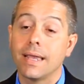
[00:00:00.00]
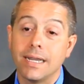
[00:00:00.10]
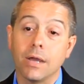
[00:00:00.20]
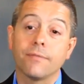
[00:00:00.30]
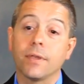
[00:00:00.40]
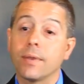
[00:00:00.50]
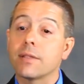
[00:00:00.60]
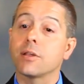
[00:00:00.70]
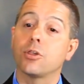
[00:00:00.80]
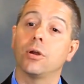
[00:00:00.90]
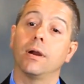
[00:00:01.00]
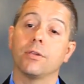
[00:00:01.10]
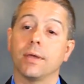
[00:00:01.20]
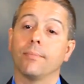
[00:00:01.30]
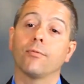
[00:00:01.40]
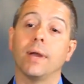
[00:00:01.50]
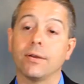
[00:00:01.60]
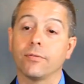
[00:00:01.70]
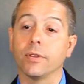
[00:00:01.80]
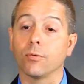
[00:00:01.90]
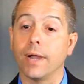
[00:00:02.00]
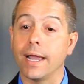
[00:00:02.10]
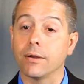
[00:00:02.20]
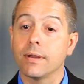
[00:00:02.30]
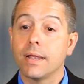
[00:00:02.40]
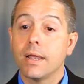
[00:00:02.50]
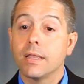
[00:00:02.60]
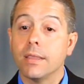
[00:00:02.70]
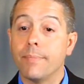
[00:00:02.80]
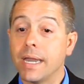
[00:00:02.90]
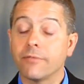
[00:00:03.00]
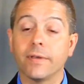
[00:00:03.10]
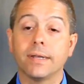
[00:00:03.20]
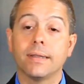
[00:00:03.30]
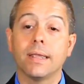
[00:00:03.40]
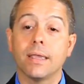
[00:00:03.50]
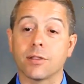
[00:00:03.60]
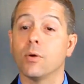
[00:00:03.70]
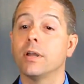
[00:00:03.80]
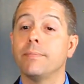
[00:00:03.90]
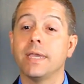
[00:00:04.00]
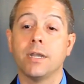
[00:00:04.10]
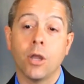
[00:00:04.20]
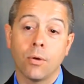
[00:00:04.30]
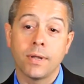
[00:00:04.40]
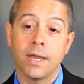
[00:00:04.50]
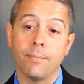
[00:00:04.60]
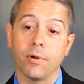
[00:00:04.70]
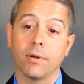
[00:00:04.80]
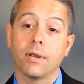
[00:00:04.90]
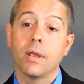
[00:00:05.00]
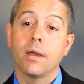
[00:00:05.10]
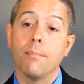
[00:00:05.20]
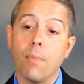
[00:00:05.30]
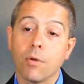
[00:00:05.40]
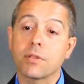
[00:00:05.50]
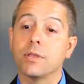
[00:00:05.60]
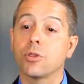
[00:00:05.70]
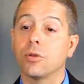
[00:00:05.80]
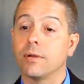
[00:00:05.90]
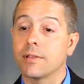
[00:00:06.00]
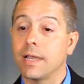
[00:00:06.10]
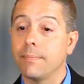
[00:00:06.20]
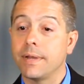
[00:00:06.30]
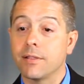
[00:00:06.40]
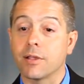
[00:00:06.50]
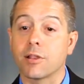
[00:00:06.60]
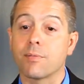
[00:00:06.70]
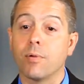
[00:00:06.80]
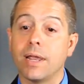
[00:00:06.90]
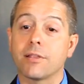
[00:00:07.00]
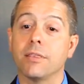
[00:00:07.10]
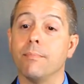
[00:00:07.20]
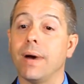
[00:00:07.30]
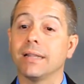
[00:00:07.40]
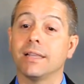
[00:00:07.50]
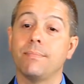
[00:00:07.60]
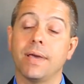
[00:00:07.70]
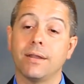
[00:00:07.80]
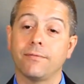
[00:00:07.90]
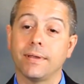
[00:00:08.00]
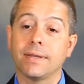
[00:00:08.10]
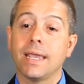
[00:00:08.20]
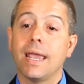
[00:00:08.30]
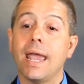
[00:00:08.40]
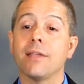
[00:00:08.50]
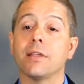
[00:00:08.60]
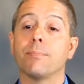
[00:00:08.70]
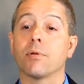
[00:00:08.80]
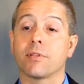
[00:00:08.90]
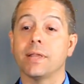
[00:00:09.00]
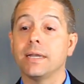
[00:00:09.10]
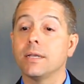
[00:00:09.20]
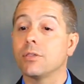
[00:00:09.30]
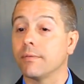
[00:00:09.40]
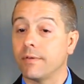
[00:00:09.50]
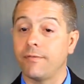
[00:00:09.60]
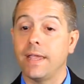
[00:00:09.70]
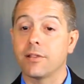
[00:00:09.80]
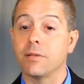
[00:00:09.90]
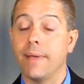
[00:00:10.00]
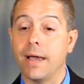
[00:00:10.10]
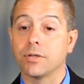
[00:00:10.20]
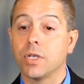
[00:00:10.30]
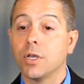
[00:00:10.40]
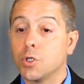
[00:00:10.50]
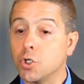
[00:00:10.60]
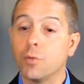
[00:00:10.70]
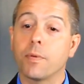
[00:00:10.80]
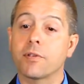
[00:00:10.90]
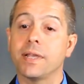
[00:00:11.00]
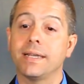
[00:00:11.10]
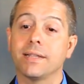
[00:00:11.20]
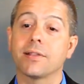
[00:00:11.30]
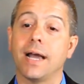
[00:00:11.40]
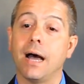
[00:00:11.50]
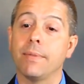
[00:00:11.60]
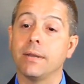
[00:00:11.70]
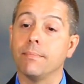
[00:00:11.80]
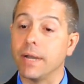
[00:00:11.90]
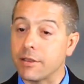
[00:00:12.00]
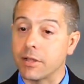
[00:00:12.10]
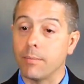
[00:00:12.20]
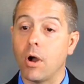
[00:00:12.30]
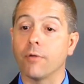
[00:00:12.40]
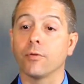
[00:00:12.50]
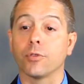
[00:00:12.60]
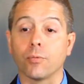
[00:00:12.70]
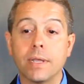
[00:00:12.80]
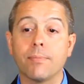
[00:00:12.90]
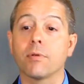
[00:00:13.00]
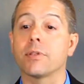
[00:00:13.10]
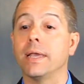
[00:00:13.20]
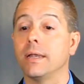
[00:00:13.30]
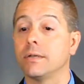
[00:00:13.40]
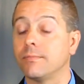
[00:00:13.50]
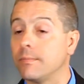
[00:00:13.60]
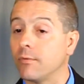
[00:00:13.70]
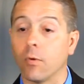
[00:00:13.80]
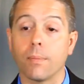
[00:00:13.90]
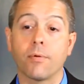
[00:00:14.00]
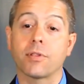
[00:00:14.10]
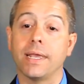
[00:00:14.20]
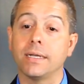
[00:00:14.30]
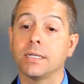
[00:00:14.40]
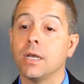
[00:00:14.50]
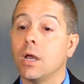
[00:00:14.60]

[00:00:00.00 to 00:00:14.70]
Now, if there is a charge up front for the rider, the benefit is going to be a known number. Most insurance companies express the monthly benefit as a percentage of the face amount. 2% is common, but some offer 3%, 4%,